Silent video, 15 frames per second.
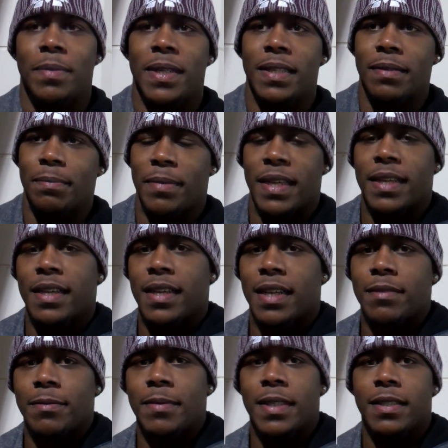It was a big
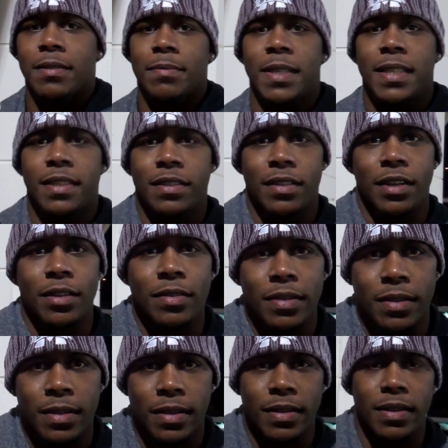compliment to me, you know,
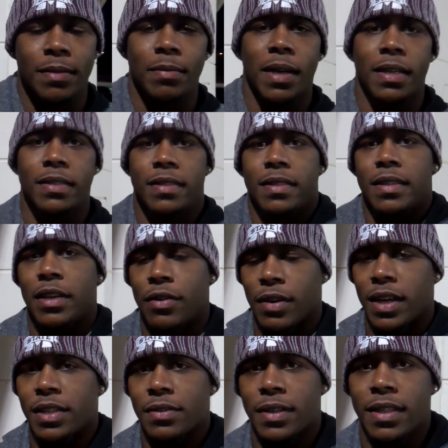to
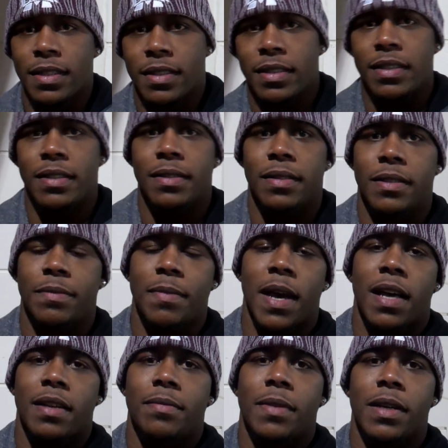graduate, to see the
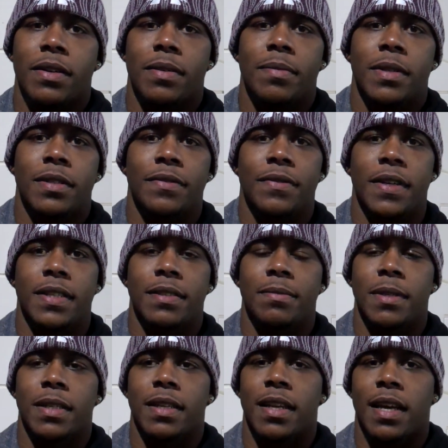smile on my grandma's face. It
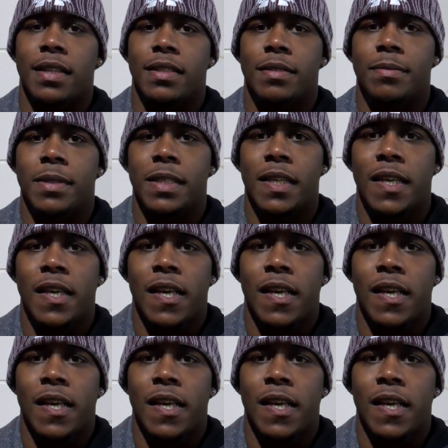meant a lot to me.